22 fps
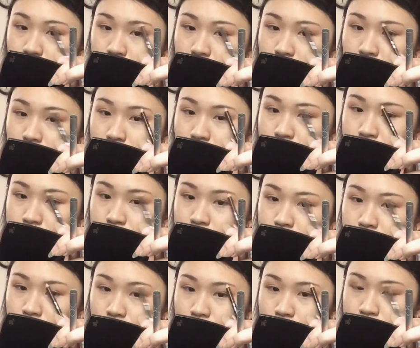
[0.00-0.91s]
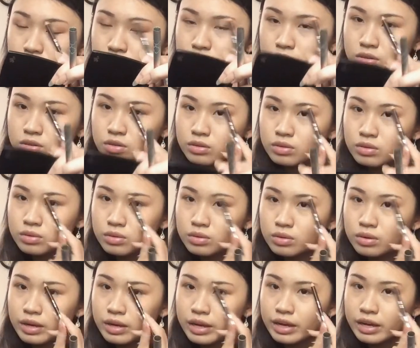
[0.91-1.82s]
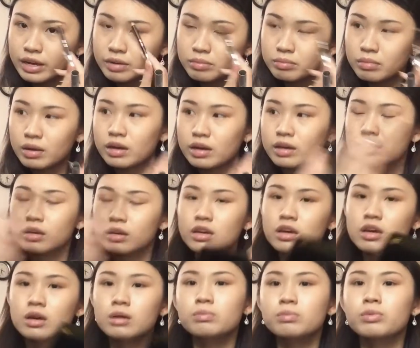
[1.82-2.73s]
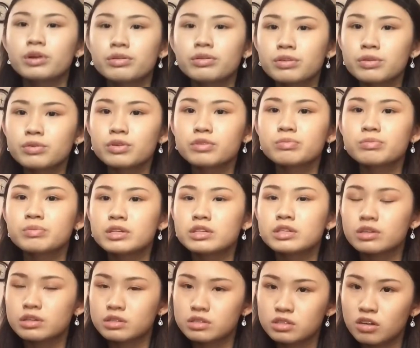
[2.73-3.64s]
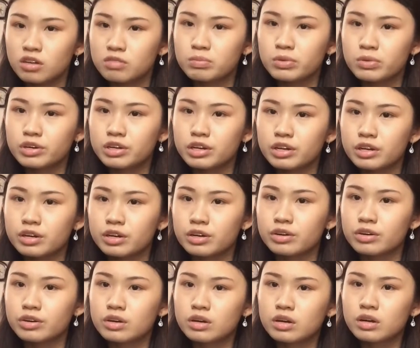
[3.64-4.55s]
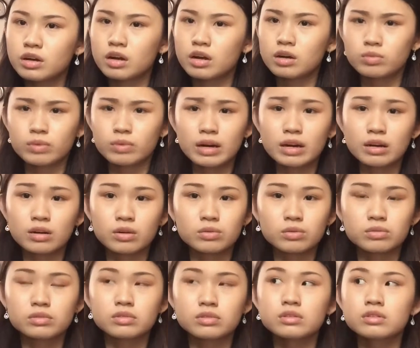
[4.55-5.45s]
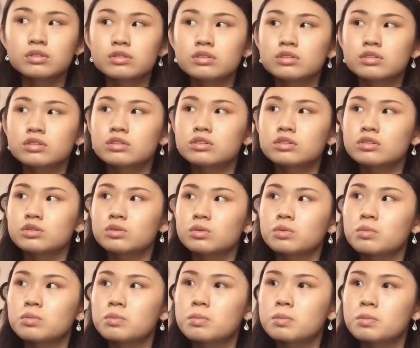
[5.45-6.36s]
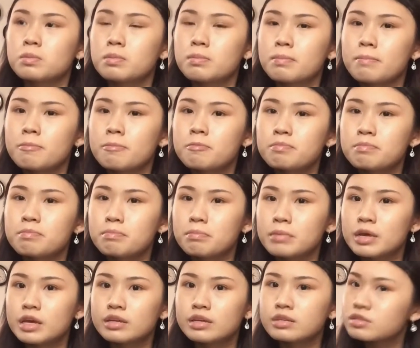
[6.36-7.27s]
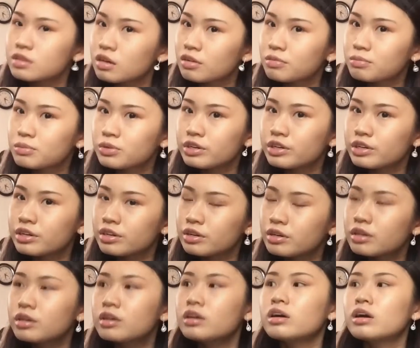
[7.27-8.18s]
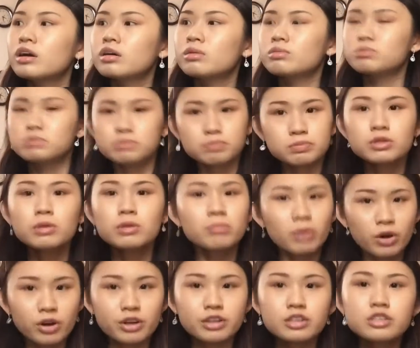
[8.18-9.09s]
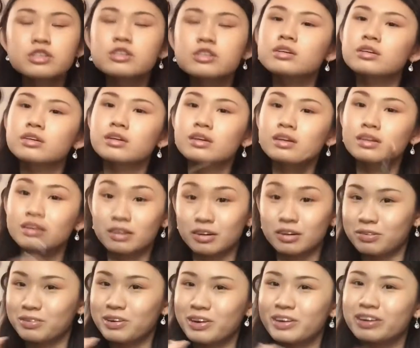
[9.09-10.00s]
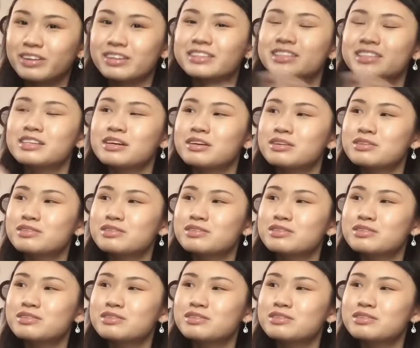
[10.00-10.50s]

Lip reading: I also had my boyfriend with me during sophomore year, around mid sophomore year, so March, of course.